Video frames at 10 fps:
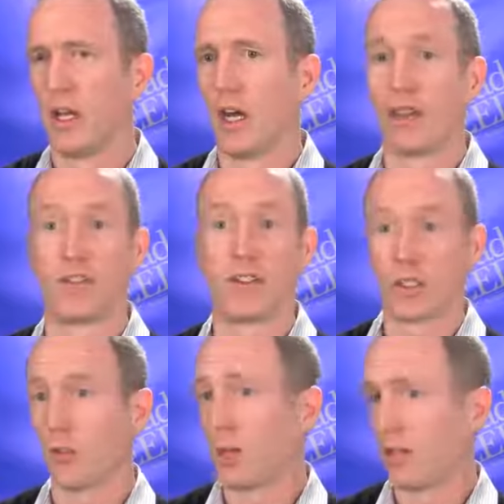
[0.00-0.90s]
The
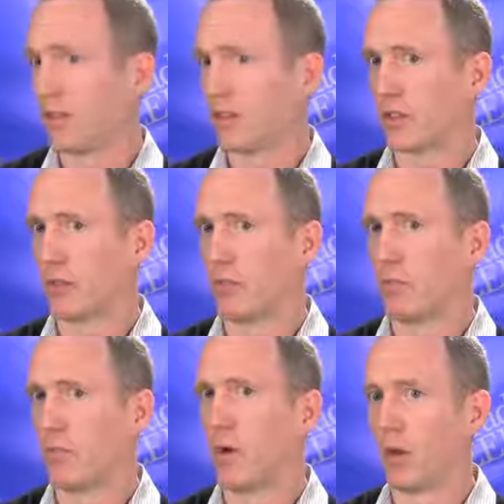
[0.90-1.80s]
physical benefits are
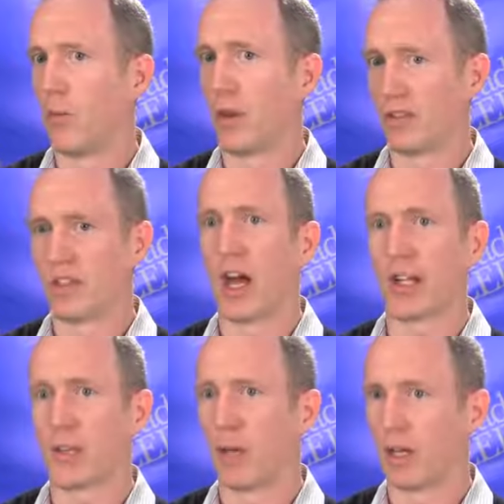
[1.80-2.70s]
the best
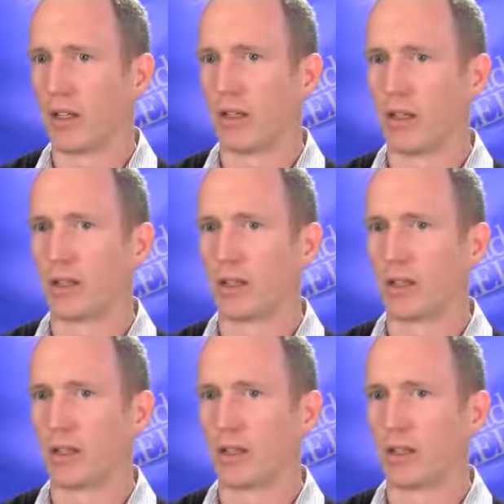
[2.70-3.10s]
documented.